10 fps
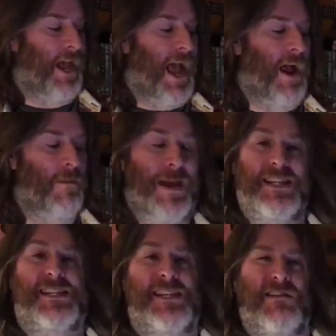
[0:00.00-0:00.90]
How many
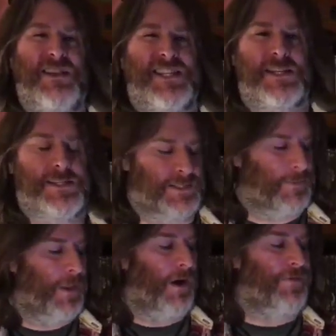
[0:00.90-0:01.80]
series
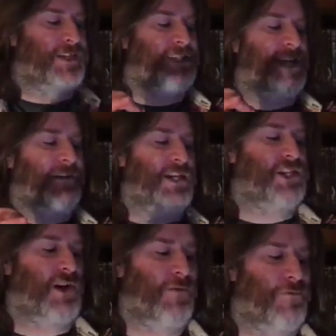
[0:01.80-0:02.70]
of the TV
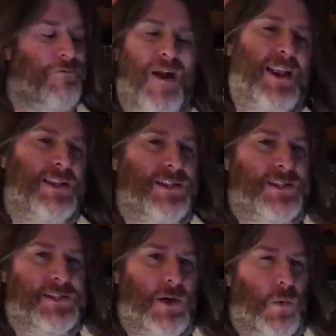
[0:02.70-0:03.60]
show
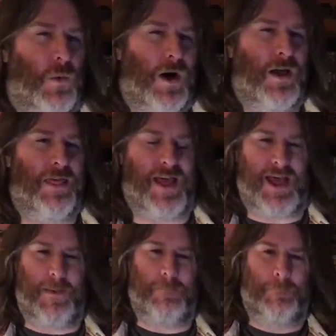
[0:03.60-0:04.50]
Friends were there?